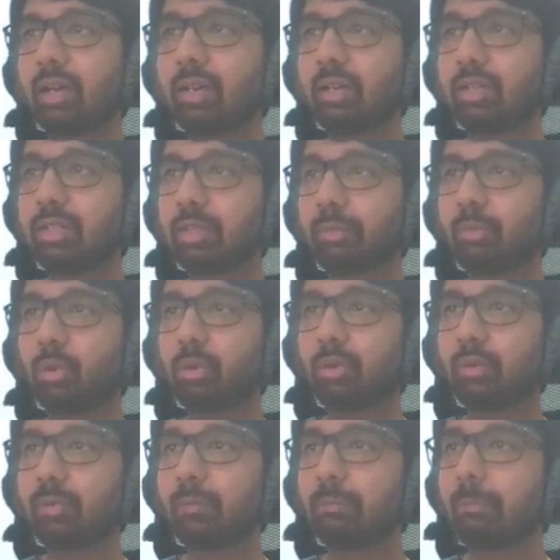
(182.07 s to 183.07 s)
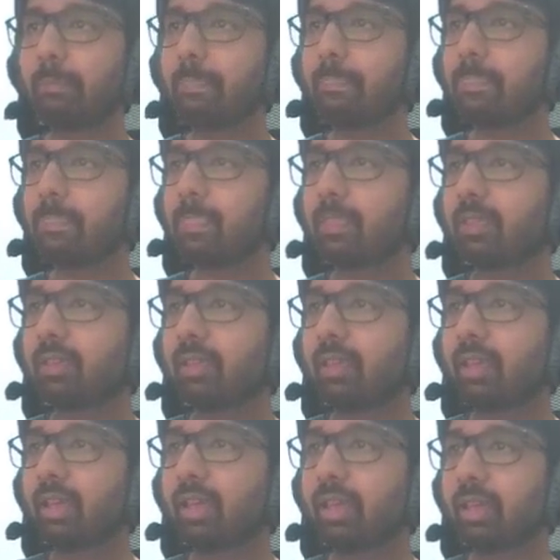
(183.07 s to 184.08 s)
in the board.
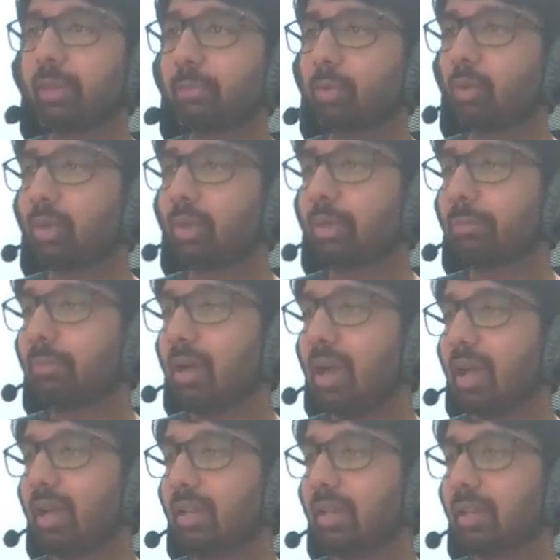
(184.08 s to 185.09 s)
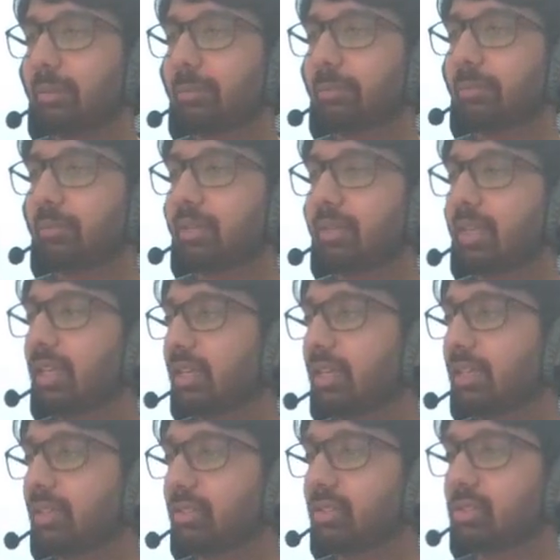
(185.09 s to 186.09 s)
And I'm going back and
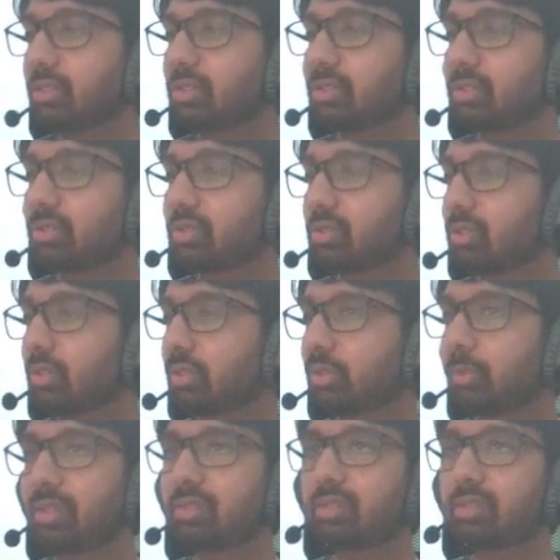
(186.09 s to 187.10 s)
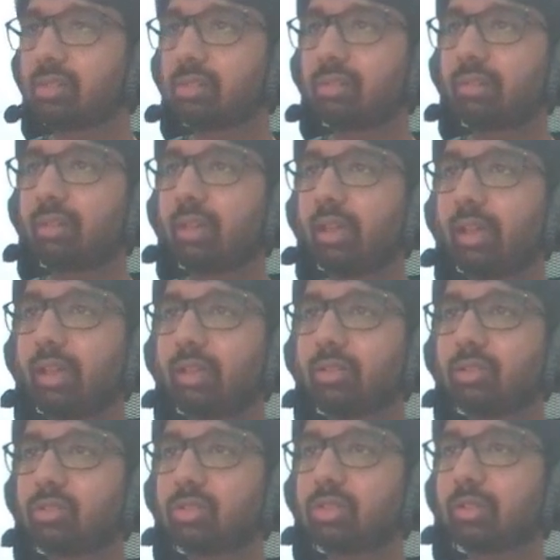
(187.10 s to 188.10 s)
ending this question.
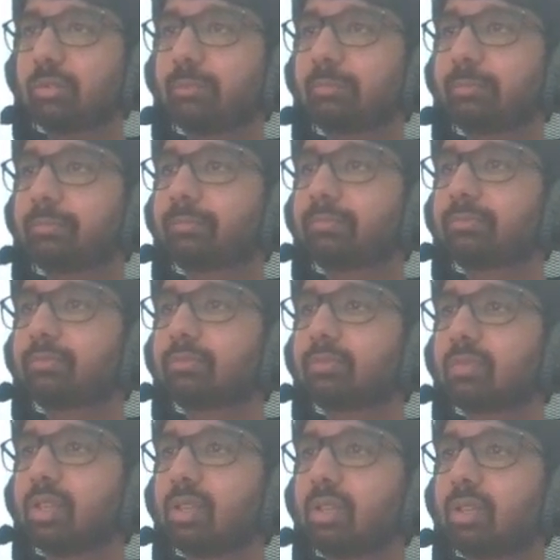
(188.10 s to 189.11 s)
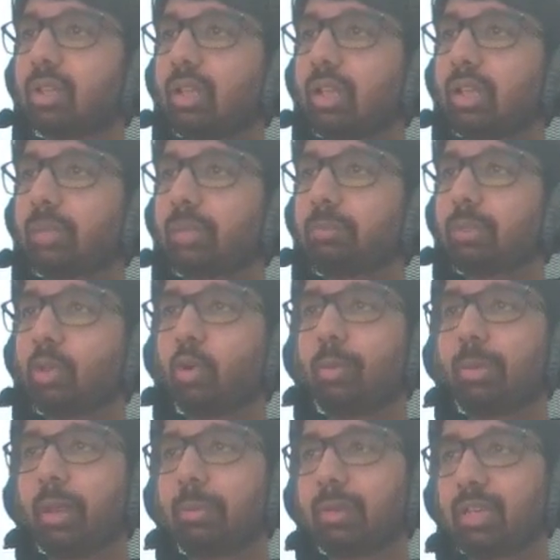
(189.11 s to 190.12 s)
And let me
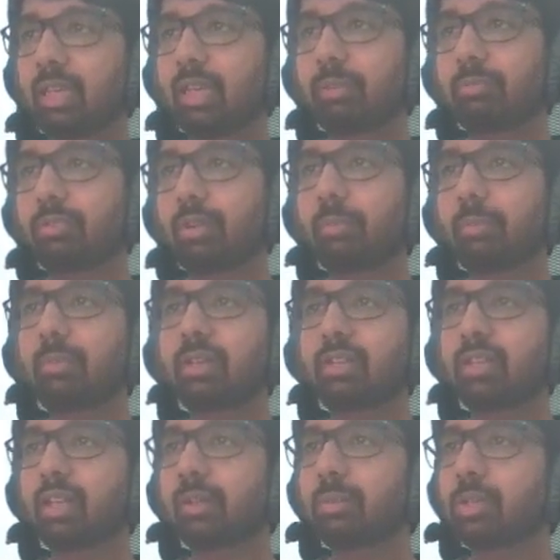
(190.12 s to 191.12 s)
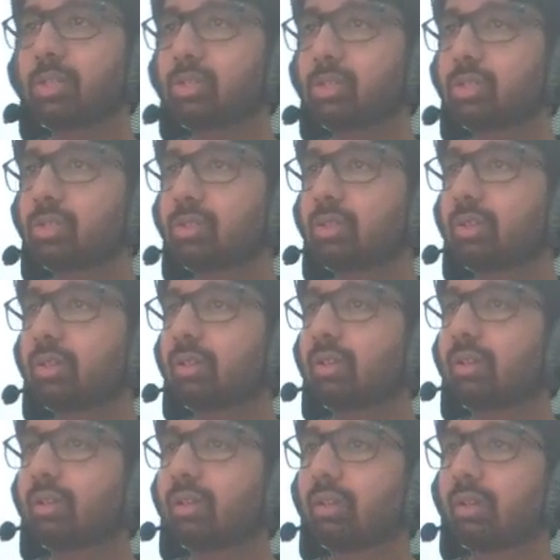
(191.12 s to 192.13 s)
open up a game from my database.
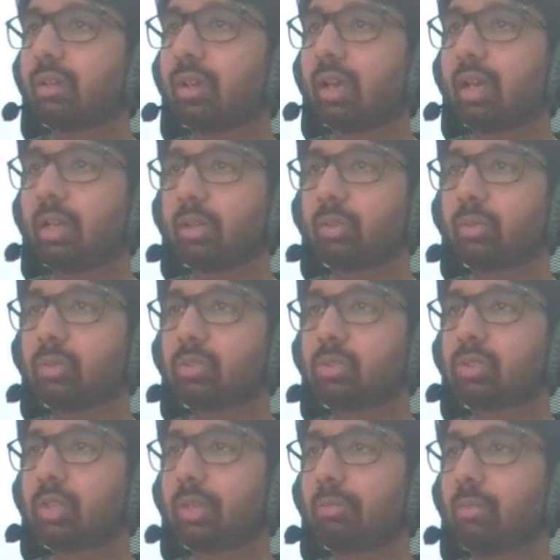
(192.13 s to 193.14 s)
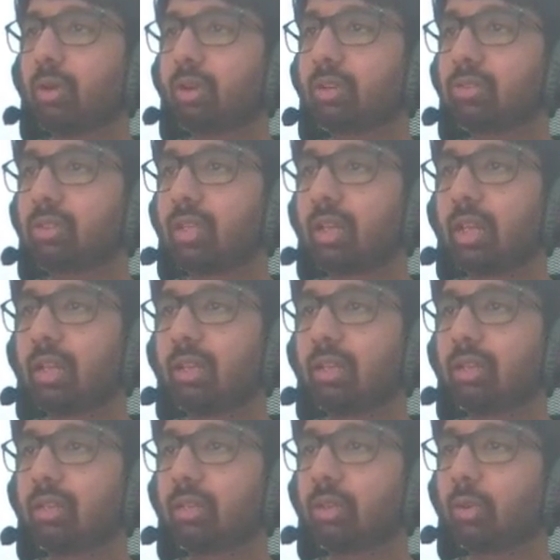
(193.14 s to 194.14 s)
I'll go to share box and I'll
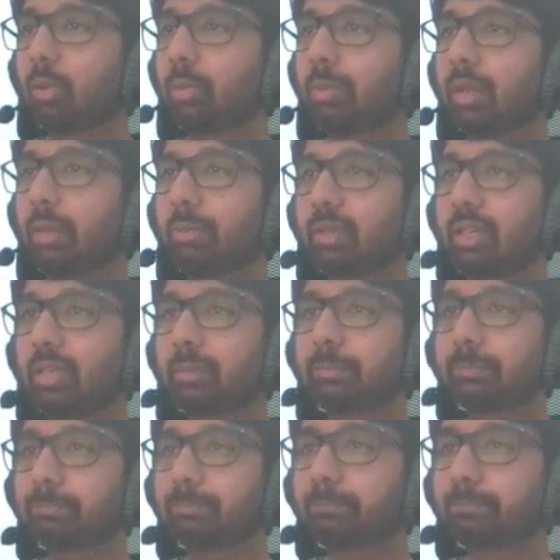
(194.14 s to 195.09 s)
open up a game.